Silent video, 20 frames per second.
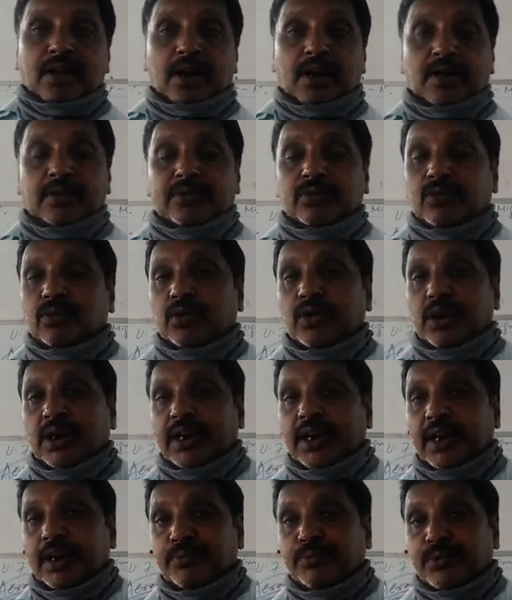not
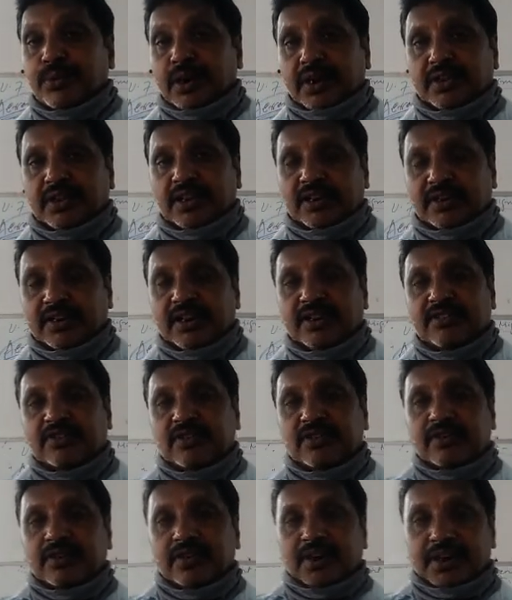only airport
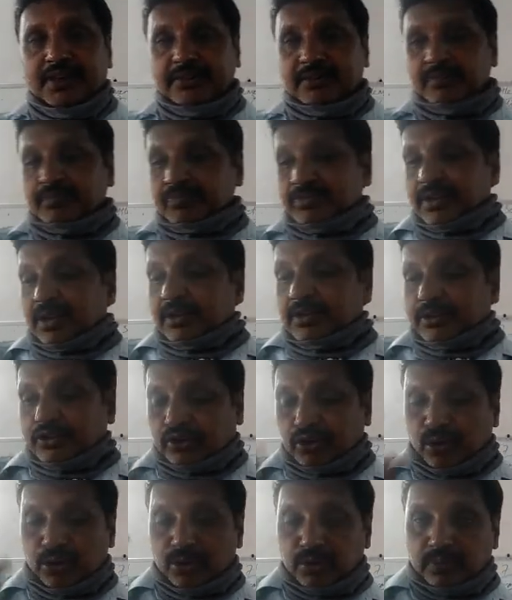authorities, right?
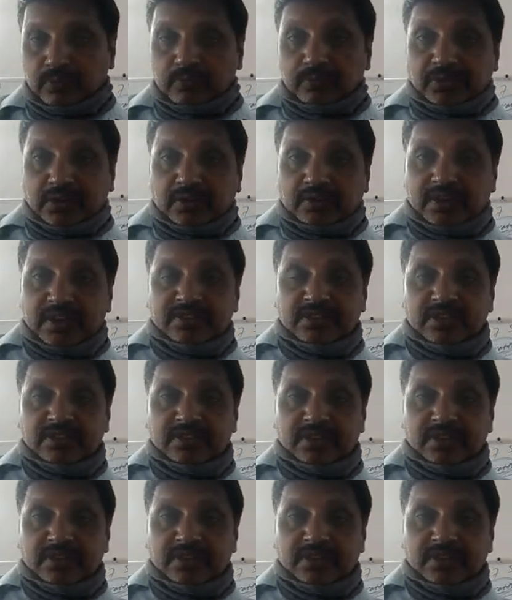So this